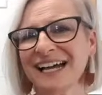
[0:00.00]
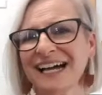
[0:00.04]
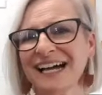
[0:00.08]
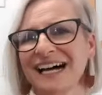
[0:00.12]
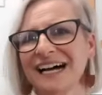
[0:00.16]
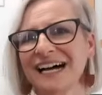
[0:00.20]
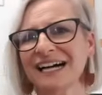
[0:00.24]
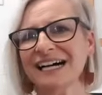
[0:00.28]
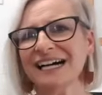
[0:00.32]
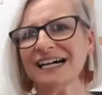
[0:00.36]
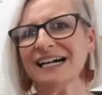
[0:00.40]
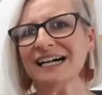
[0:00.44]

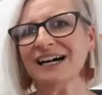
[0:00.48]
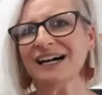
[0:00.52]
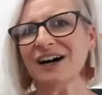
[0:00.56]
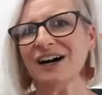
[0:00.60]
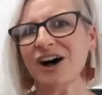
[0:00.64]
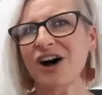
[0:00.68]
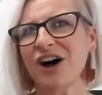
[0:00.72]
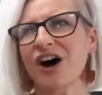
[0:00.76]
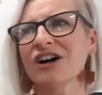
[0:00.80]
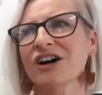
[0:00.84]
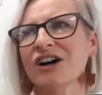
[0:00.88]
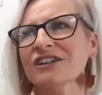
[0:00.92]

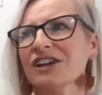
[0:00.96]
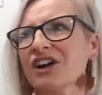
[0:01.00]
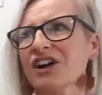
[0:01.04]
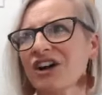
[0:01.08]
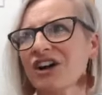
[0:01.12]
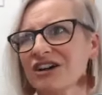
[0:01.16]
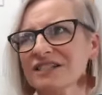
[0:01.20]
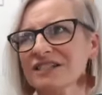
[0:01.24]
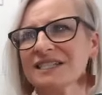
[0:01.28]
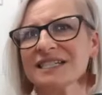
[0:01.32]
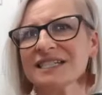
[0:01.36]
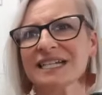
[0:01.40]

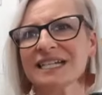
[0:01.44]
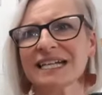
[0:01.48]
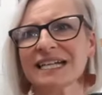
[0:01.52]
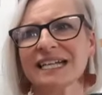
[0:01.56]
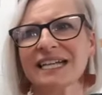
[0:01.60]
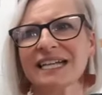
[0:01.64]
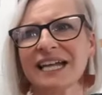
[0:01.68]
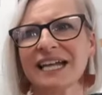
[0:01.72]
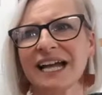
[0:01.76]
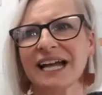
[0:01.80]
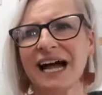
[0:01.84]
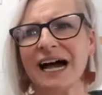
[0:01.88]
Encaustic
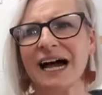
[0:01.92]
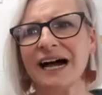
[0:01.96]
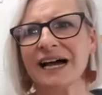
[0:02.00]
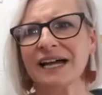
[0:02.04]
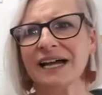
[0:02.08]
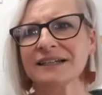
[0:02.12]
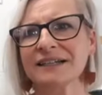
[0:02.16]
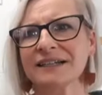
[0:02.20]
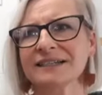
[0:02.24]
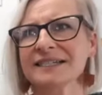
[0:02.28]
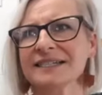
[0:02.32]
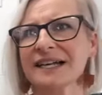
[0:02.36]

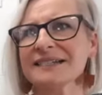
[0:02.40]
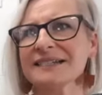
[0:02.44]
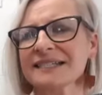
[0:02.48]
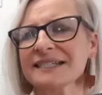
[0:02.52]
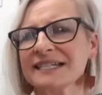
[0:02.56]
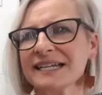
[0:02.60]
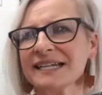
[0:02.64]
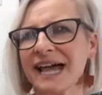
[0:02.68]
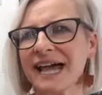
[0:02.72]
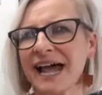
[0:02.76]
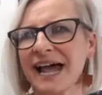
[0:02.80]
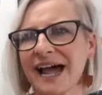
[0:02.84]

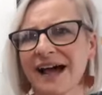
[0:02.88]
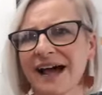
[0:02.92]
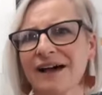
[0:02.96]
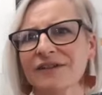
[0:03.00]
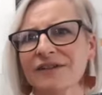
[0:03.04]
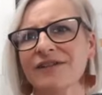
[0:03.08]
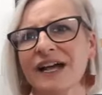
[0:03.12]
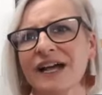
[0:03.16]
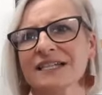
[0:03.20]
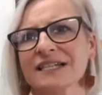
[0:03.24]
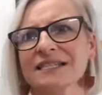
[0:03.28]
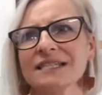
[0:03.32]
doesn't
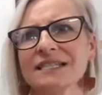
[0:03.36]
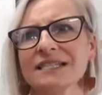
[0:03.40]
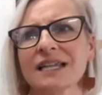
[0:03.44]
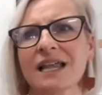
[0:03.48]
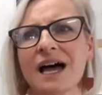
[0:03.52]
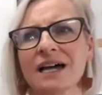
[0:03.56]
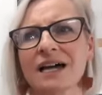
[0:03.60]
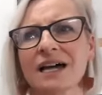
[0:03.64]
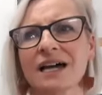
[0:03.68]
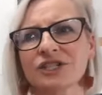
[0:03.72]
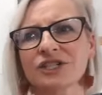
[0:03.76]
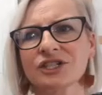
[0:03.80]
have as
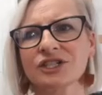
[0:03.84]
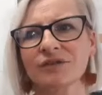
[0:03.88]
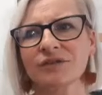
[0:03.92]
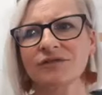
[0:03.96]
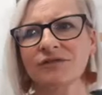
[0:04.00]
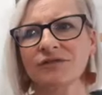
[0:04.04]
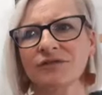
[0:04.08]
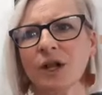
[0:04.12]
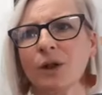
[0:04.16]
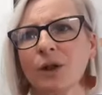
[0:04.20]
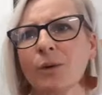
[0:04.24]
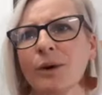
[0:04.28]
large a
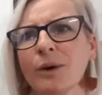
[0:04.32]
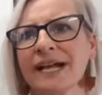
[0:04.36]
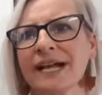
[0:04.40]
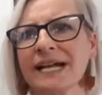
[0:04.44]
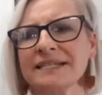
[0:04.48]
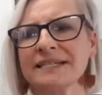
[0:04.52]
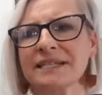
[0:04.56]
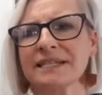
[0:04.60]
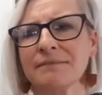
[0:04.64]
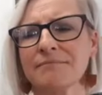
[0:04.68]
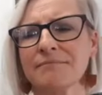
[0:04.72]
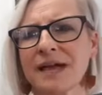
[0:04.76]
following
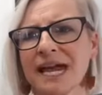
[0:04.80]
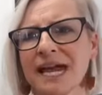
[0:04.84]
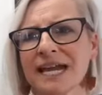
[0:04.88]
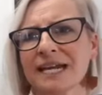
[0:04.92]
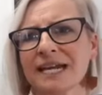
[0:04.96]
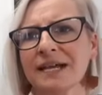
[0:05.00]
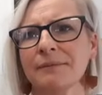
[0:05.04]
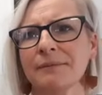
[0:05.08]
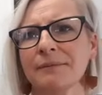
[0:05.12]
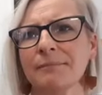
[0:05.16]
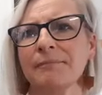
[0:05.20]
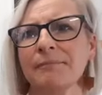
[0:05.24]
as a
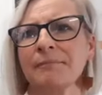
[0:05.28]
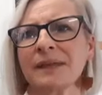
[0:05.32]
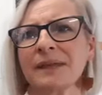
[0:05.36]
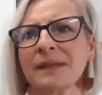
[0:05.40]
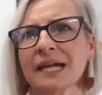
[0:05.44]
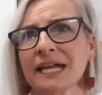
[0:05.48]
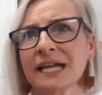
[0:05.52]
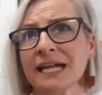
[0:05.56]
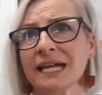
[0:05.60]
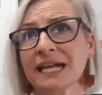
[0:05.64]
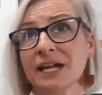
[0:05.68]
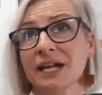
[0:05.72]
medium
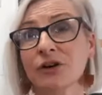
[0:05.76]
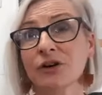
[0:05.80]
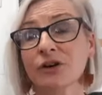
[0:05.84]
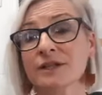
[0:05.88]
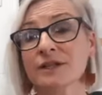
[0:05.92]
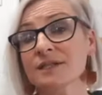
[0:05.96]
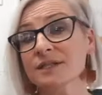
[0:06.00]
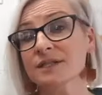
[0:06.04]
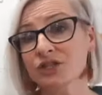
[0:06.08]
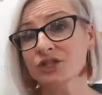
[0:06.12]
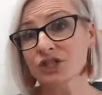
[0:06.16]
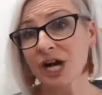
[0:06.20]
here in
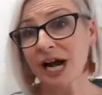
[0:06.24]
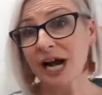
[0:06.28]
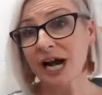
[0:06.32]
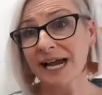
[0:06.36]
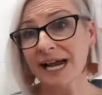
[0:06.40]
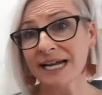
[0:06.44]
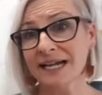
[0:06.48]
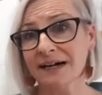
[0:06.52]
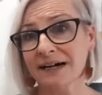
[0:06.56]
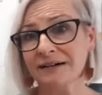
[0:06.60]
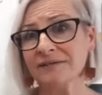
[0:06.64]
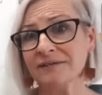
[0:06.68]

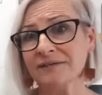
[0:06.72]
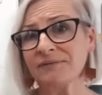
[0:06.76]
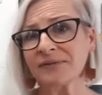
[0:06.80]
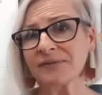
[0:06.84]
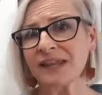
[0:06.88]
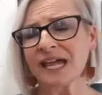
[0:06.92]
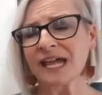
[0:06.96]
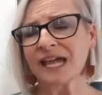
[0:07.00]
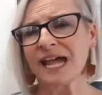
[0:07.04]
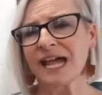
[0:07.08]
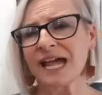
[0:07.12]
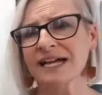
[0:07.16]
Australia
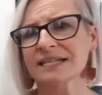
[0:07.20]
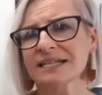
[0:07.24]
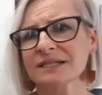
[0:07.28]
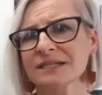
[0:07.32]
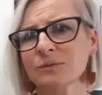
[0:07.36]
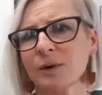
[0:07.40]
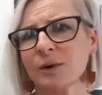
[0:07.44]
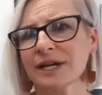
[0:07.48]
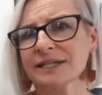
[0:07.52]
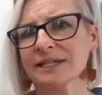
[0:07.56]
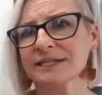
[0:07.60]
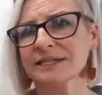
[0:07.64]
as
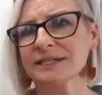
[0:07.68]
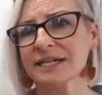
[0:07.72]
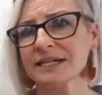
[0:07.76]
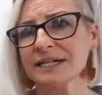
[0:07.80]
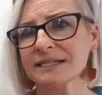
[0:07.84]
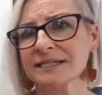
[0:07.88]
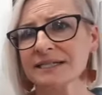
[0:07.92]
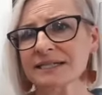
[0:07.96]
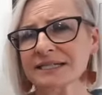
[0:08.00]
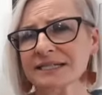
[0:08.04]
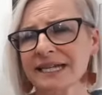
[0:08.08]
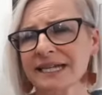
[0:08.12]
what it
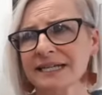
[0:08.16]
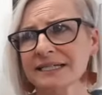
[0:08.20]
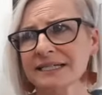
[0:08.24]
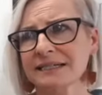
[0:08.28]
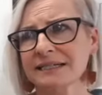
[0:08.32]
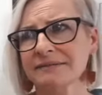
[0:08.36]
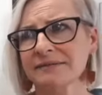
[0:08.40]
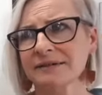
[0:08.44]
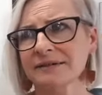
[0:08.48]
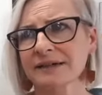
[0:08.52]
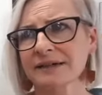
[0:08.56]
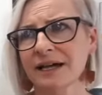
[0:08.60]
does
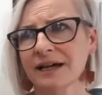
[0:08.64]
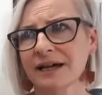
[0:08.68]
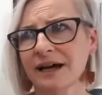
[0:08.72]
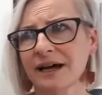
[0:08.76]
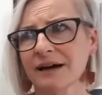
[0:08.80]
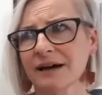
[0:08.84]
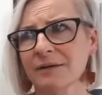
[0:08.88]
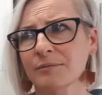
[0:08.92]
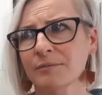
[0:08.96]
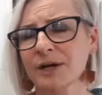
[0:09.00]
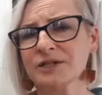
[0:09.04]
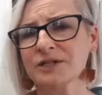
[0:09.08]
in
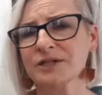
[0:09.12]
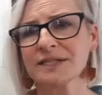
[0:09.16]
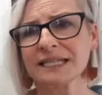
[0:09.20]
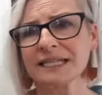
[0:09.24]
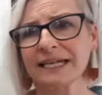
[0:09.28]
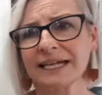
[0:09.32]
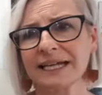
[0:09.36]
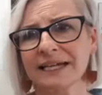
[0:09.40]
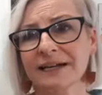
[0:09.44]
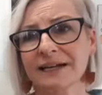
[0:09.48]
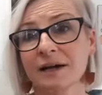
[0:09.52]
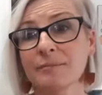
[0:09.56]

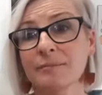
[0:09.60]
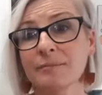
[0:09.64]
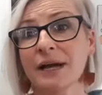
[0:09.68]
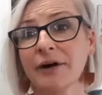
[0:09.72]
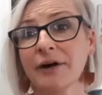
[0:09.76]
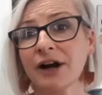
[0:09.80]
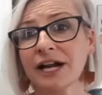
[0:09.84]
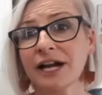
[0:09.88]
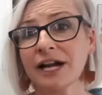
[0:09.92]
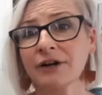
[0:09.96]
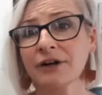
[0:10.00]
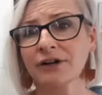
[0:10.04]
mostly
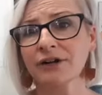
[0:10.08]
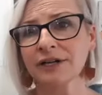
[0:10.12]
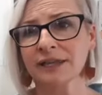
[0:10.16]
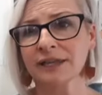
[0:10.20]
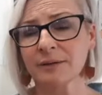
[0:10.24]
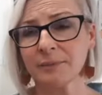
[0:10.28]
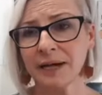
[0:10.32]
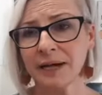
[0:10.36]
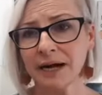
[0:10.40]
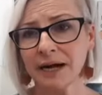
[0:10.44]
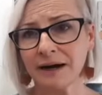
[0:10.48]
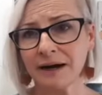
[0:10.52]
America in
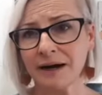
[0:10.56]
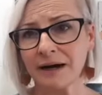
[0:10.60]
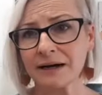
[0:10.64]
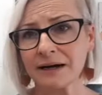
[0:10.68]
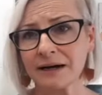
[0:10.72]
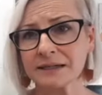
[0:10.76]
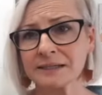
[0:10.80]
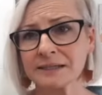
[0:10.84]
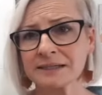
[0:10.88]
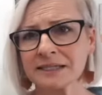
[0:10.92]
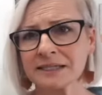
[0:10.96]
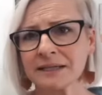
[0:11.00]
the
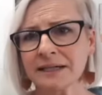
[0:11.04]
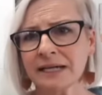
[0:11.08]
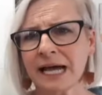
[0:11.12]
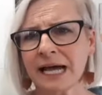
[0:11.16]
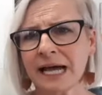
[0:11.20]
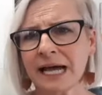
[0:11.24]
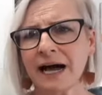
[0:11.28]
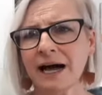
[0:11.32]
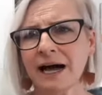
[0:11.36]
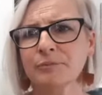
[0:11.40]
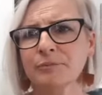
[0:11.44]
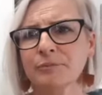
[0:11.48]
past,
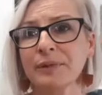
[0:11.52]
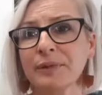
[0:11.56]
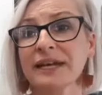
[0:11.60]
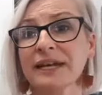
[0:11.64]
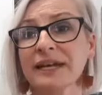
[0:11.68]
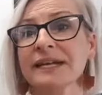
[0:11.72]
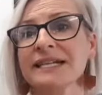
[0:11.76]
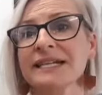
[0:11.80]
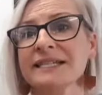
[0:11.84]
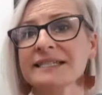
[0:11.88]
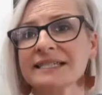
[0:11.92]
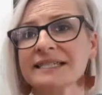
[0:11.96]
but it
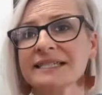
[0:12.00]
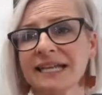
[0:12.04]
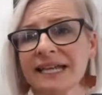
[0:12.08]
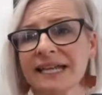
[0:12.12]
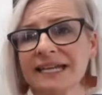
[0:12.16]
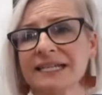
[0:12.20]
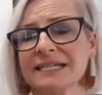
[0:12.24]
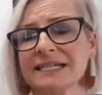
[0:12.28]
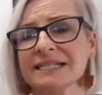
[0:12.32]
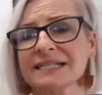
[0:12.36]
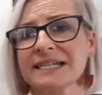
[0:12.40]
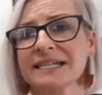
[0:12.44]

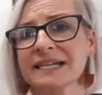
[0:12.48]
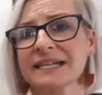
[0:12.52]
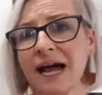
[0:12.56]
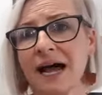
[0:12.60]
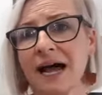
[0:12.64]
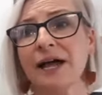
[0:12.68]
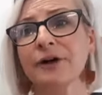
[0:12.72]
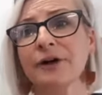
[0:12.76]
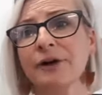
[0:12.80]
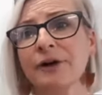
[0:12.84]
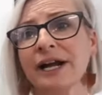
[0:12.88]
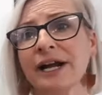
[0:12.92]
is
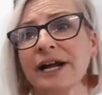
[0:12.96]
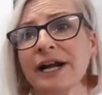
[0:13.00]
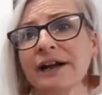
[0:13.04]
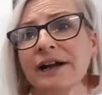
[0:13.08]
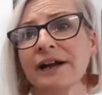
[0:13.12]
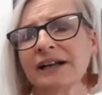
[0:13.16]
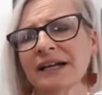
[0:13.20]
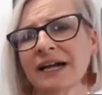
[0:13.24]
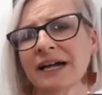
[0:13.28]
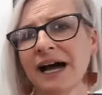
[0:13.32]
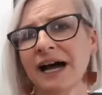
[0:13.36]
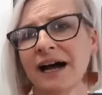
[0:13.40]
garnering
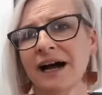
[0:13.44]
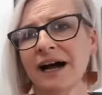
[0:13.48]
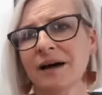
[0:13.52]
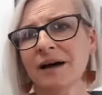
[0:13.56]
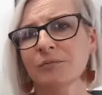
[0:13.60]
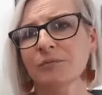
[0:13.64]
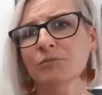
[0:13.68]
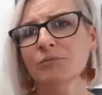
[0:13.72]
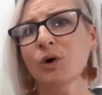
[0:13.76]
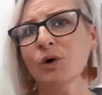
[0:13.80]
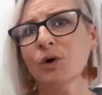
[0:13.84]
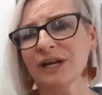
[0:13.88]

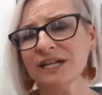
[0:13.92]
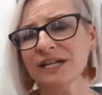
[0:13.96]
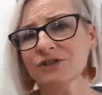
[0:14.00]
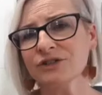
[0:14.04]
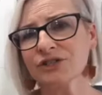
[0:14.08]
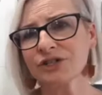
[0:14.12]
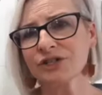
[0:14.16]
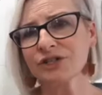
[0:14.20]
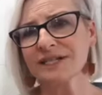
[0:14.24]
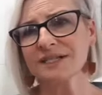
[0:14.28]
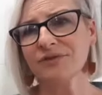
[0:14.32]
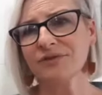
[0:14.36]
more
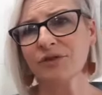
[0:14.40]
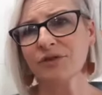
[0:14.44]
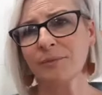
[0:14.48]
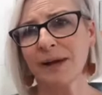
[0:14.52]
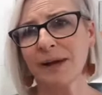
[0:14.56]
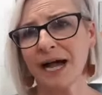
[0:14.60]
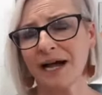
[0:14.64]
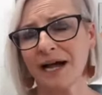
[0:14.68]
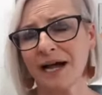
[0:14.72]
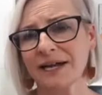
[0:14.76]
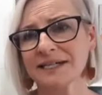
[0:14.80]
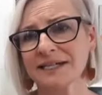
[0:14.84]
interest from
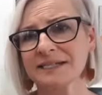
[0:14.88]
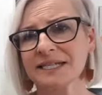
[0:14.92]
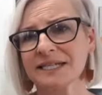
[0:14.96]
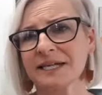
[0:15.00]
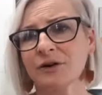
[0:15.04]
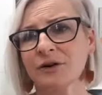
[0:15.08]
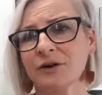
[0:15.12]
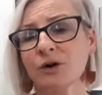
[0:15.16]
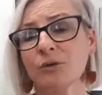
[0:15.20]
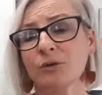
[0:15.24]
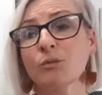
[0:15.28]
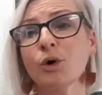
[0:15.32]
artists
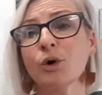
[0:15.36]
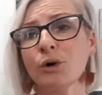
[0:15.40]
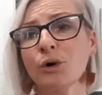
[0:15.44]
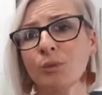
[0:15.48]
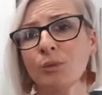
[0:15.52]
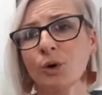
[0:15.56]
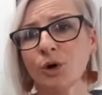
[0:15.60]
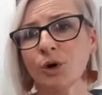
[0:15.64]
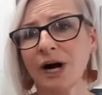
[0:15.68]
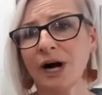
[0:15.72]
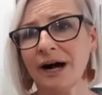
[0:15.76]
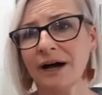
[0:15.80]
here, and
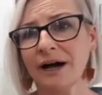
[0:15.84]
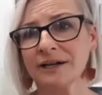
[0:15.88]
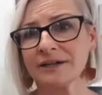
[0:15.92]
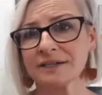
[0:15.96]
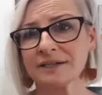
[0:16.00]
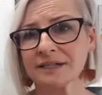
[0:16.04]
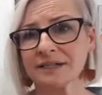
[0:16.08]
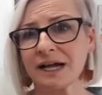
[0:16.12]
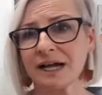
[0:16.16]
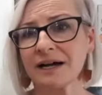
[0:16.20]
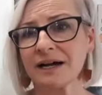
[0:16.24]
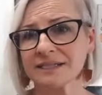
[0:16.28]
more
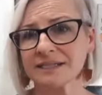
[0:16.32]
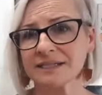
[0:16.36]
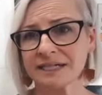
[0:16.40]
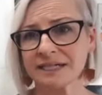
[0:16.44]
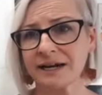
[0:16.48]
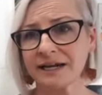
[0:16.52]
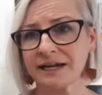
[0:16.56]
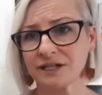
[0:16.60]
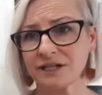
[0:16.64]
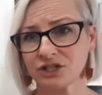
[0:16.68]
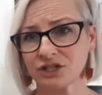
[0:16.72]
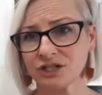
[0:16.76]
artists are
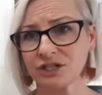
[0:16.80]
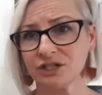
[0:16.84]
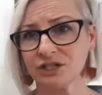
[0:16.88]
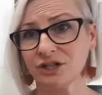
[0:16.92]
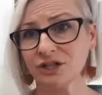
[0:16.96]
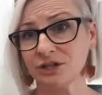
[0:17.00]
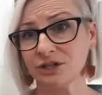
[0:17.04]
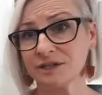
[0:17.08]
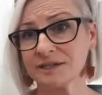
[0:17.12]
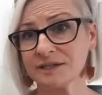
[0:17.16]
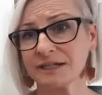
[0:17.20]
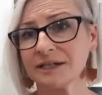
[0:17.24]
starting to
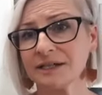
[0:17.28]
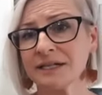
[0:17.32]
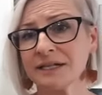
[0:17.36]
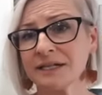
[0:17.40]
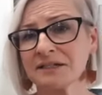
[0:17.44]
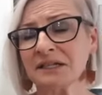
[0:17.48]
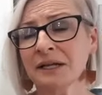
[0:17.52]
use it.